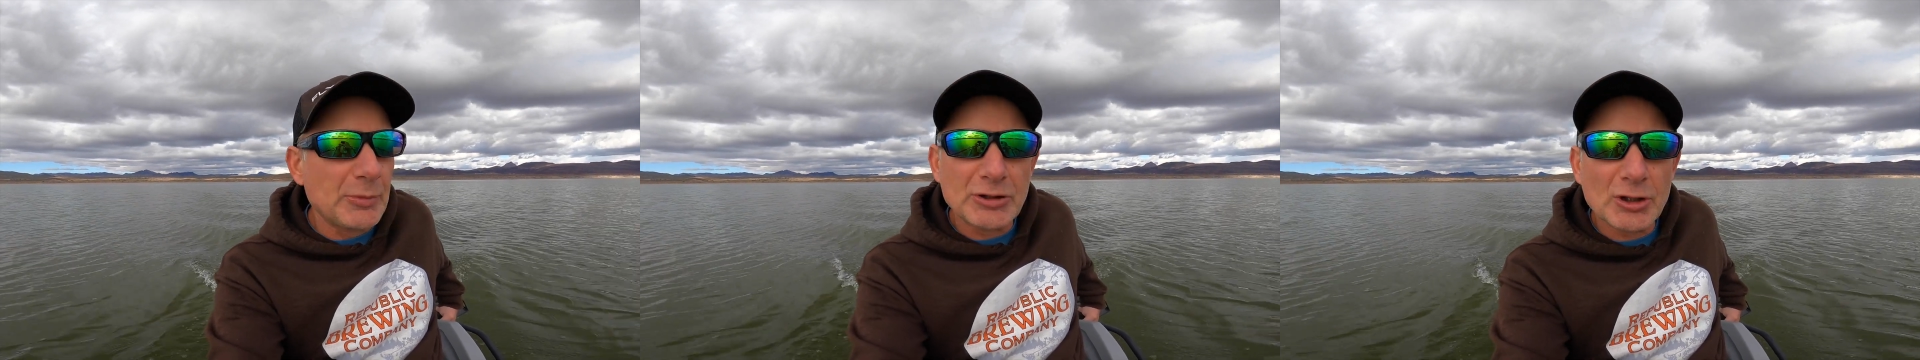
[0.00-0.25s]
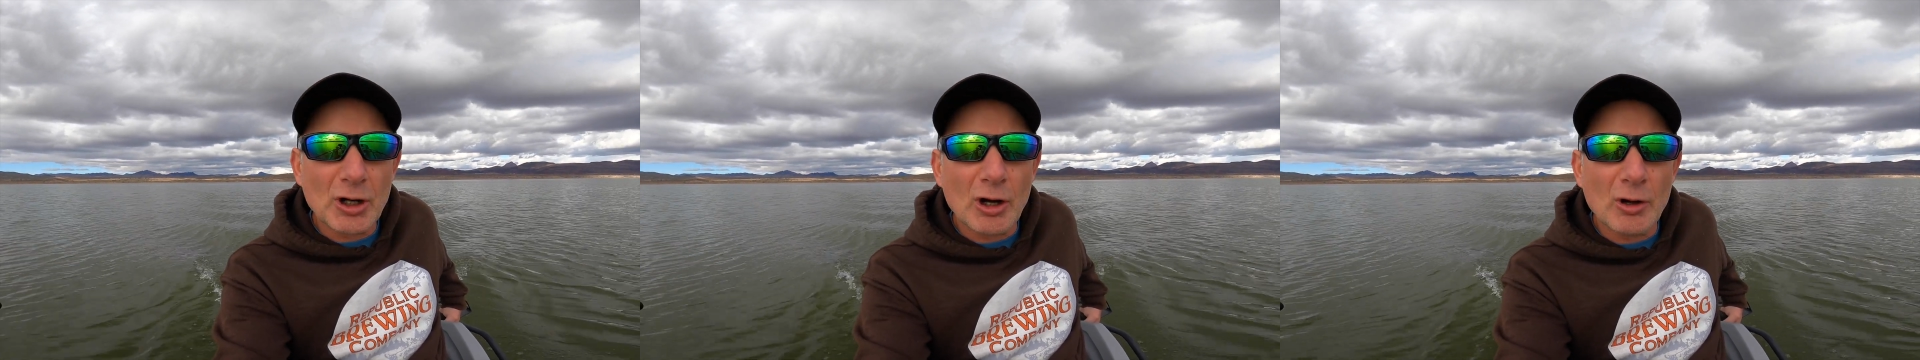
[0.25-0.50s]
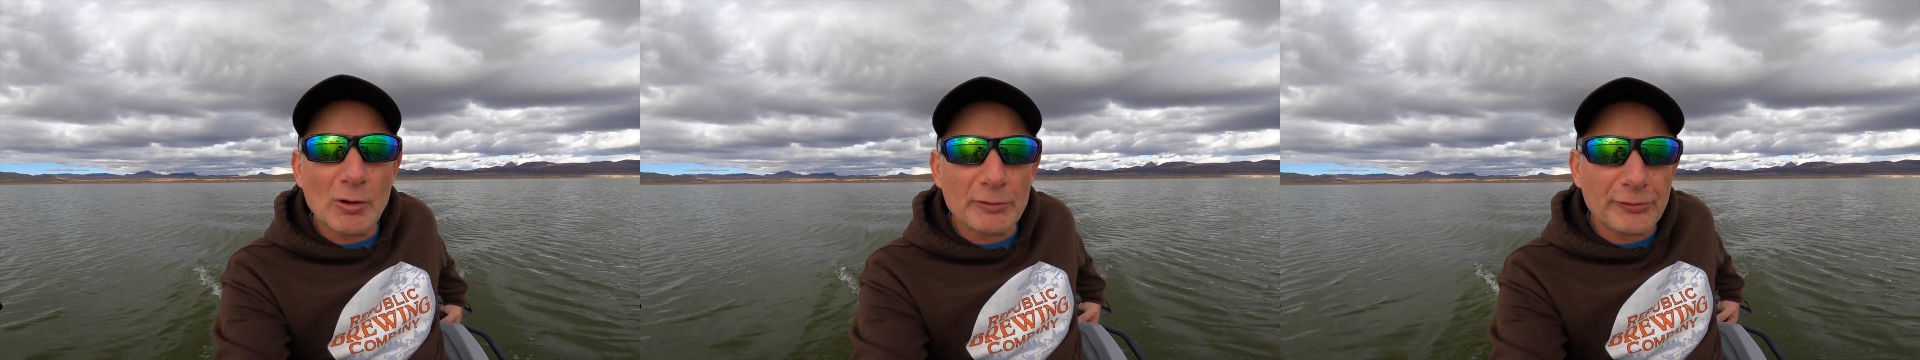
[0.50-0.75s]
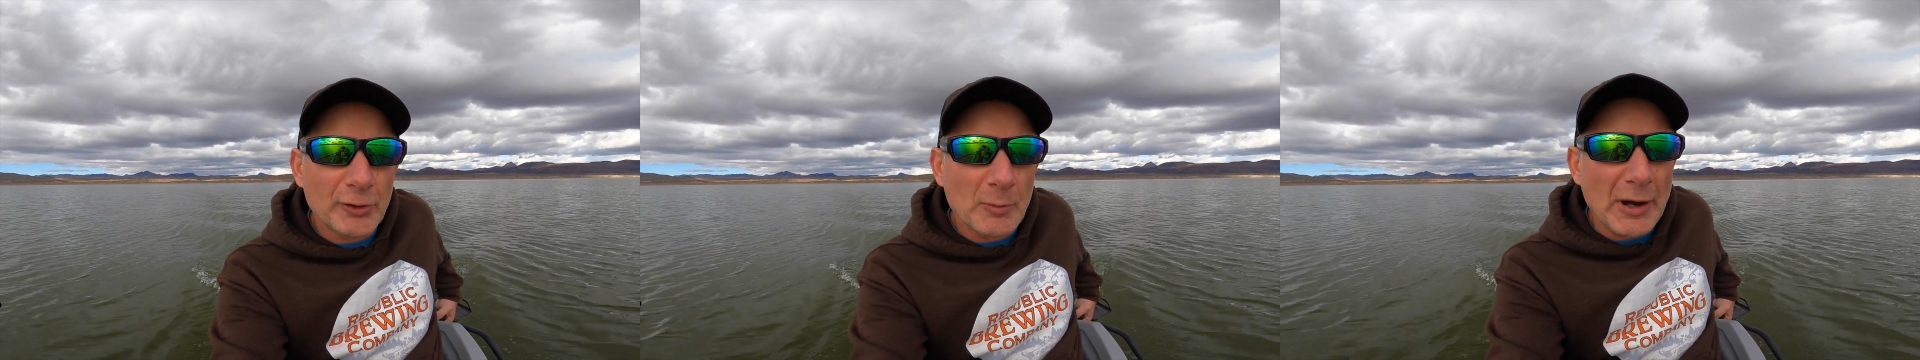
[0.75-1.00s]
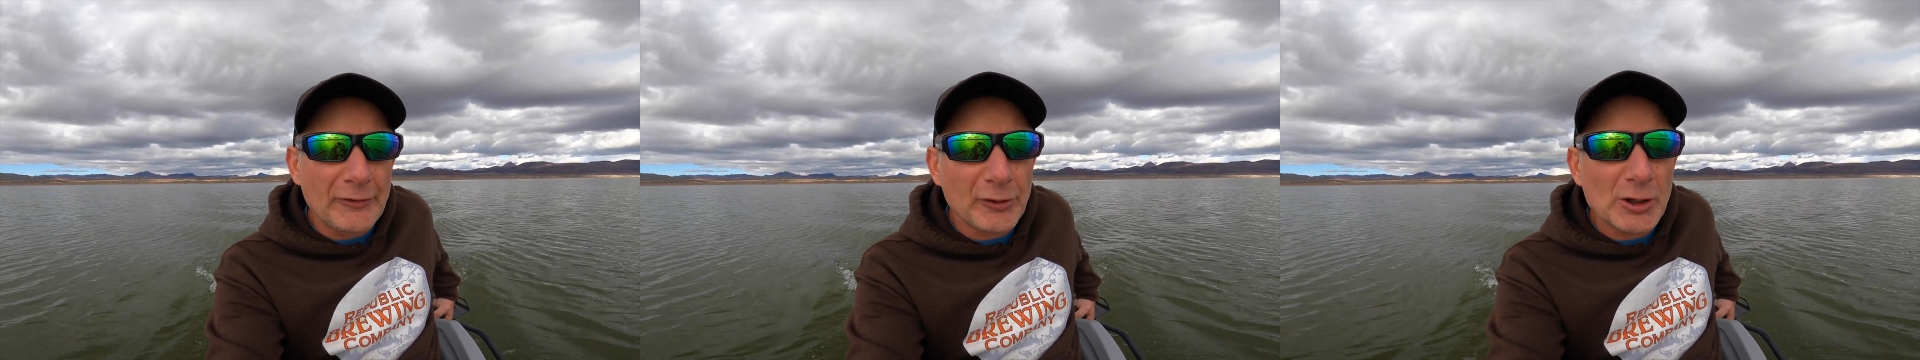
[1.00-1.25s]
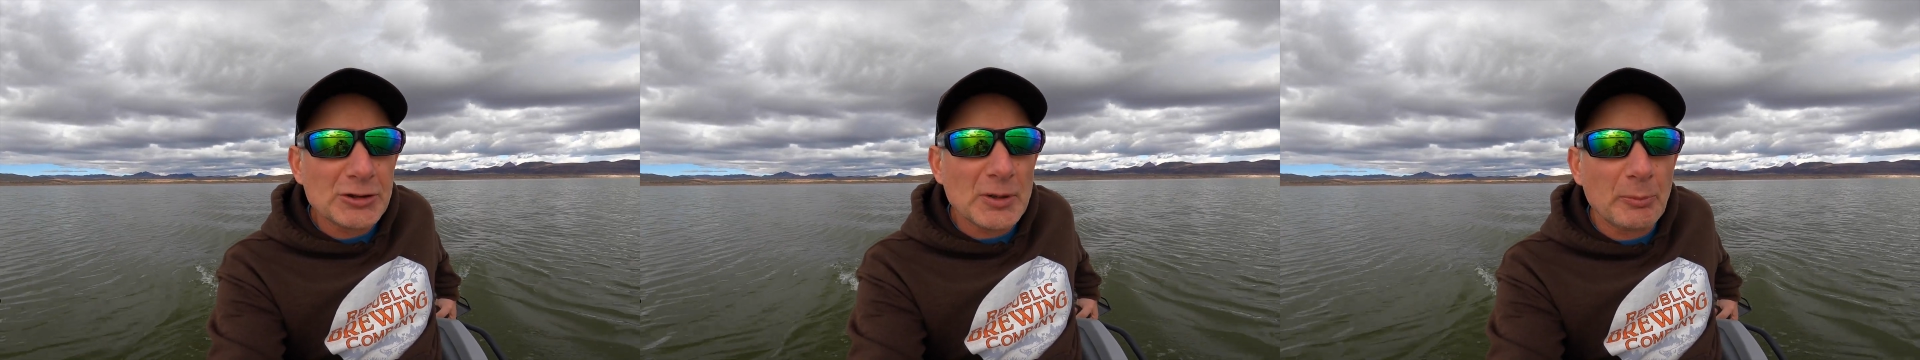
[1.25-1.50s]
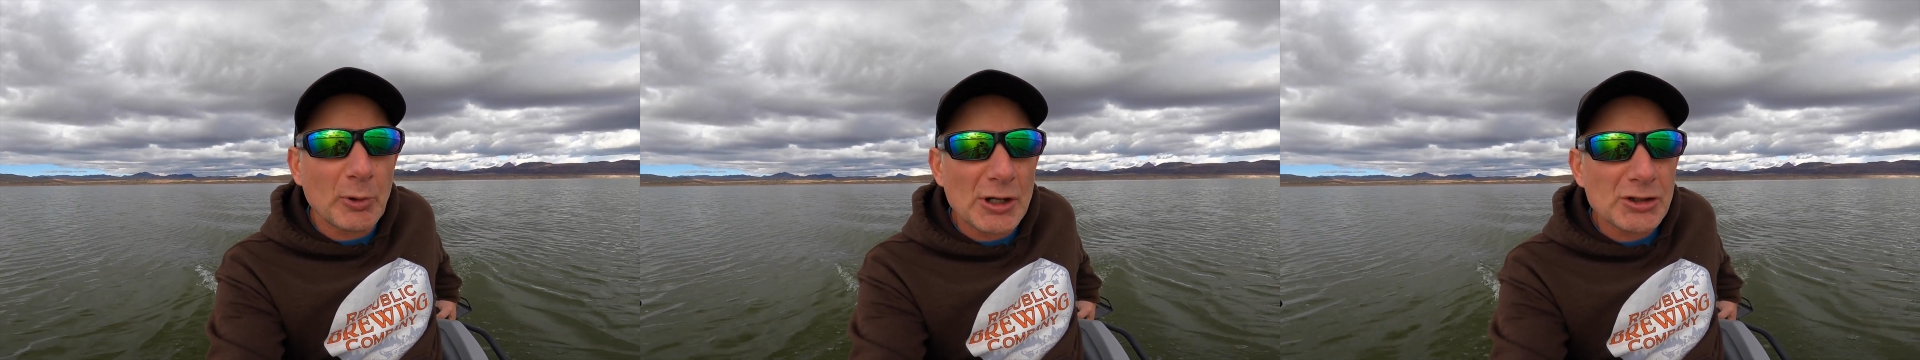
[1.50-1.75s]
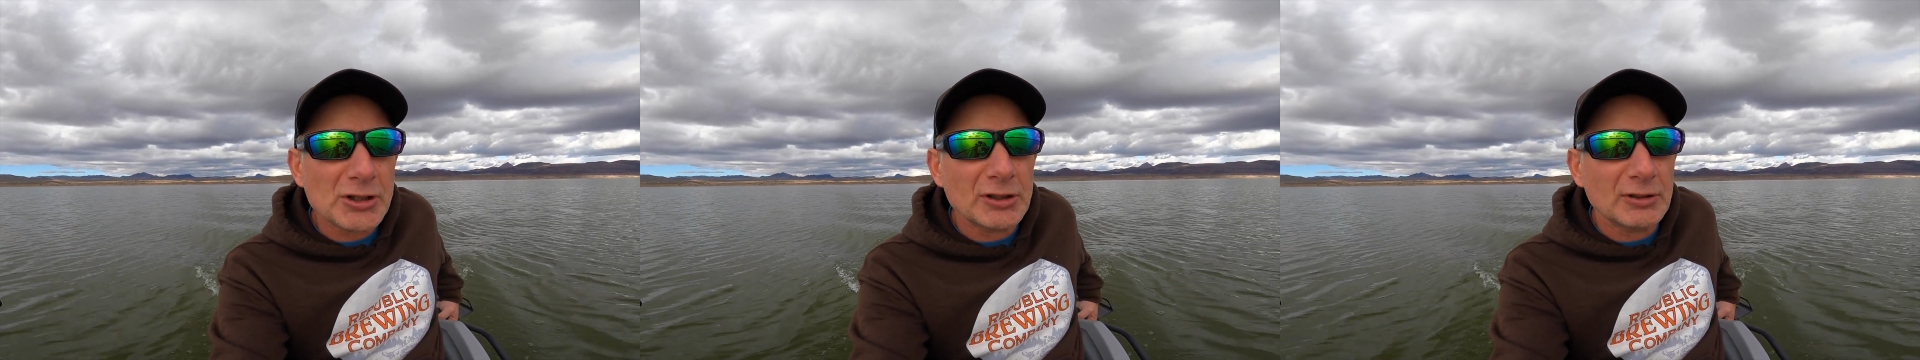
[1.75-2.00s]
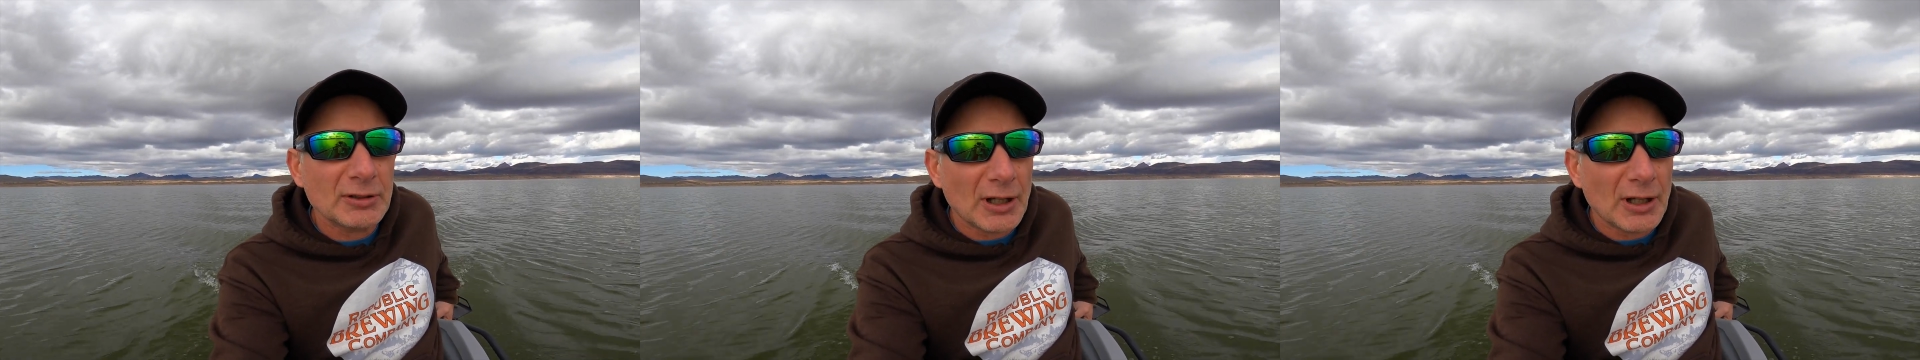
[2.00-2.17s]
But you know, for my first impression,